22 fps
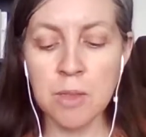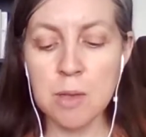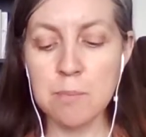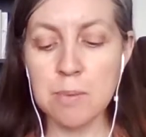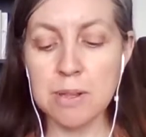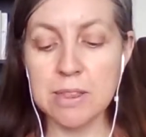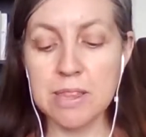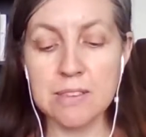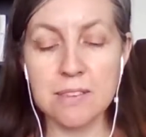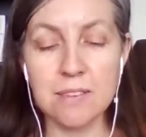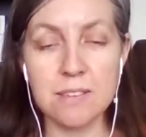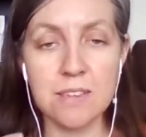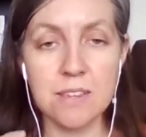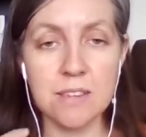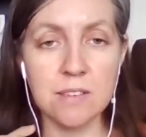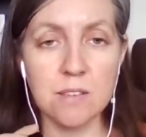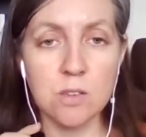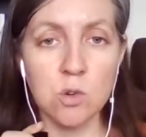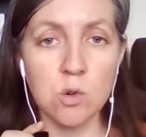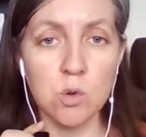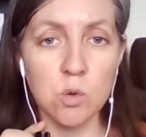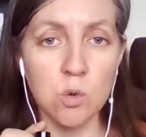But this is his
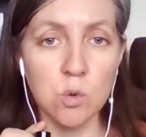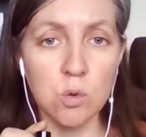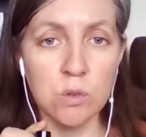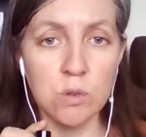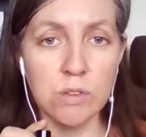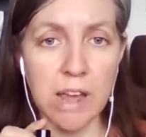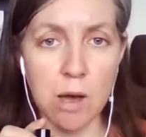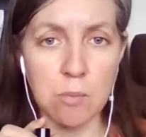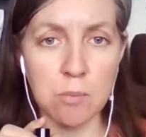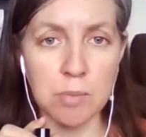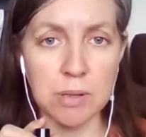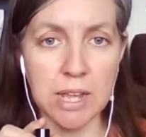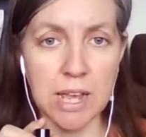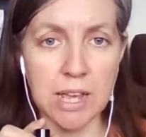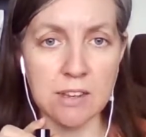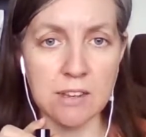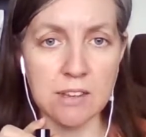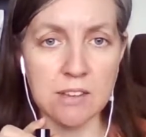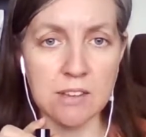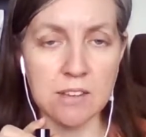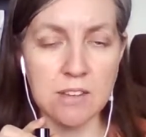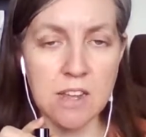cool down
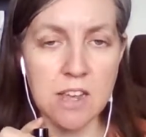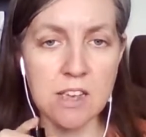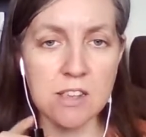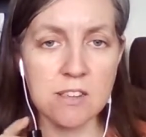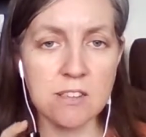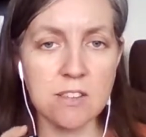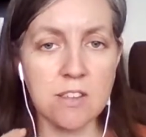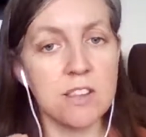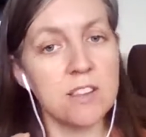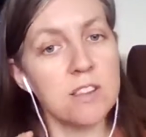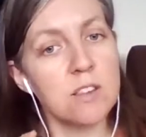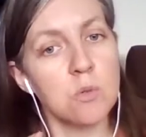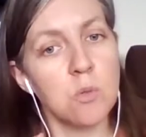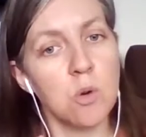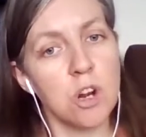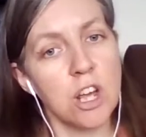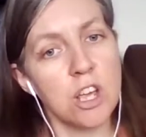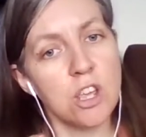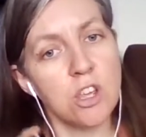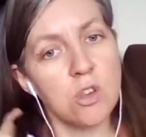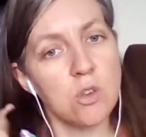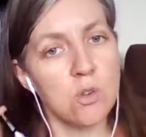blend. So this is what
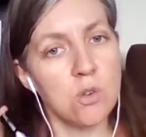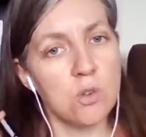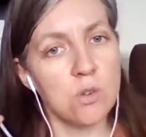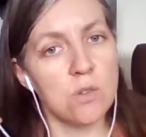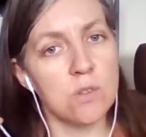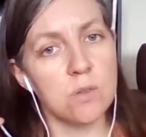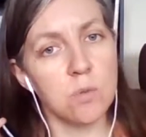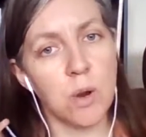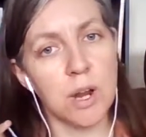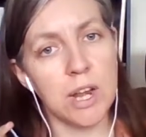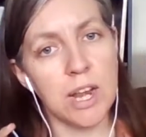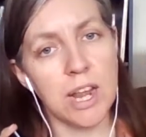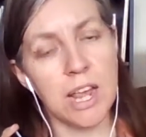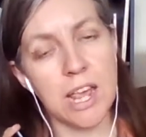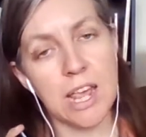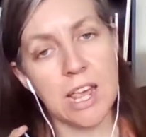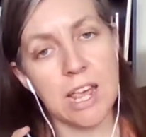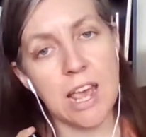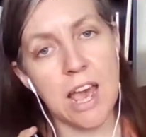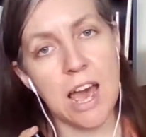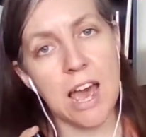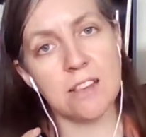I use when
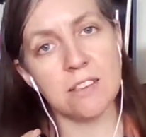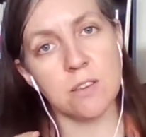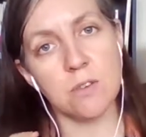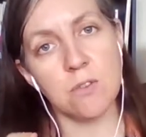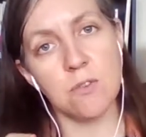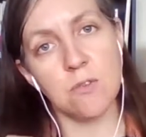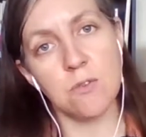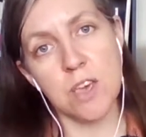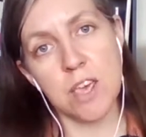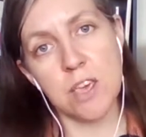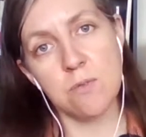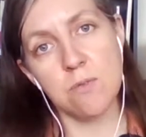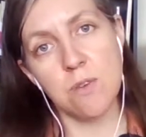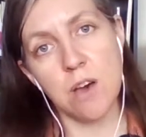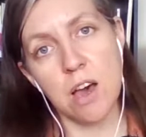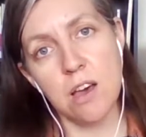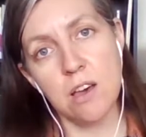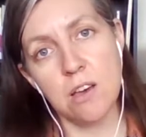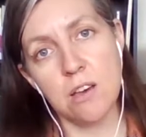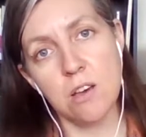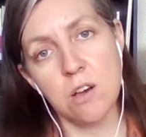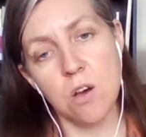he has a
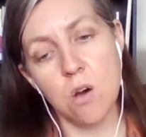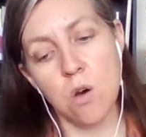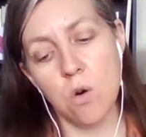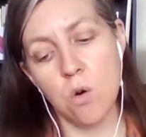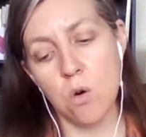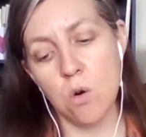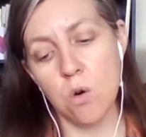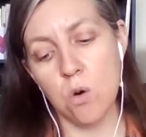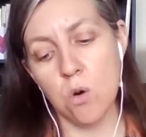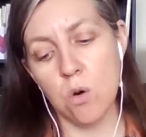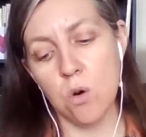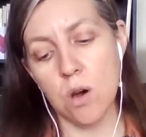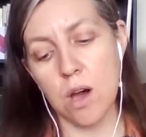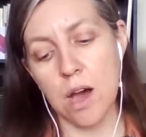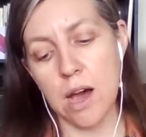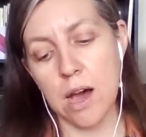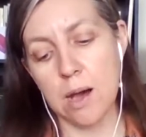fever or